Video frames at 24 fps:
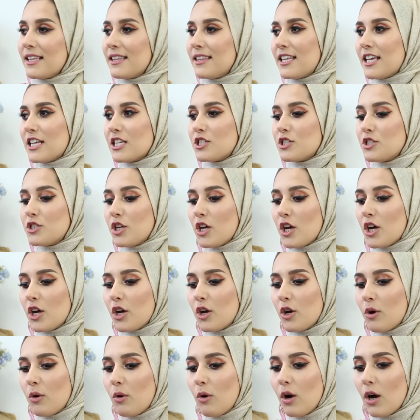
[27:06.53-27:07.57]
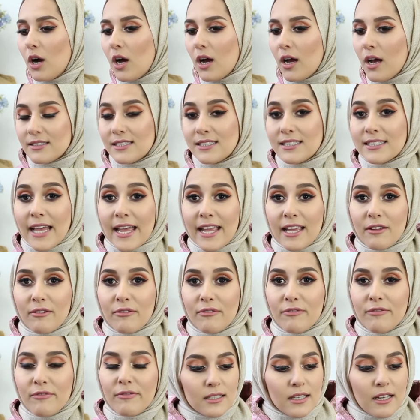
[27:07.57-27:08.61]
there's no
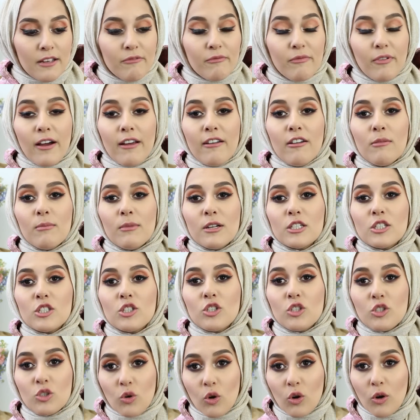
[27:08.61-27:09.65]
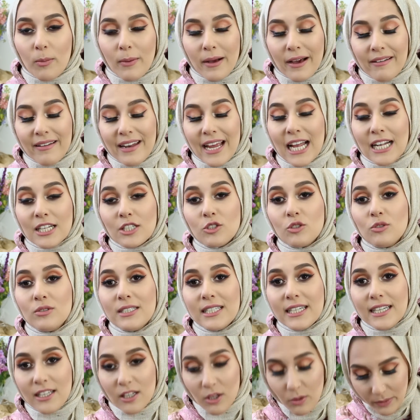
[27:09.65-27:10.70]
safe environments to talk about it and to
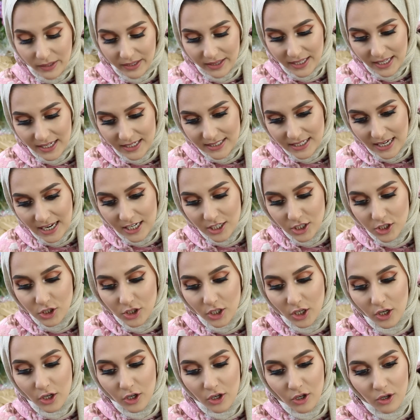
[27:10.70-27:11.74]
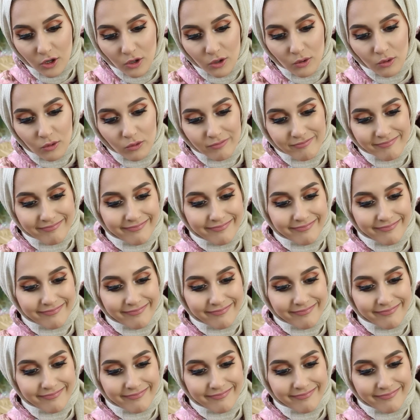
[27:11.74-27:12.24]
deal with it, and so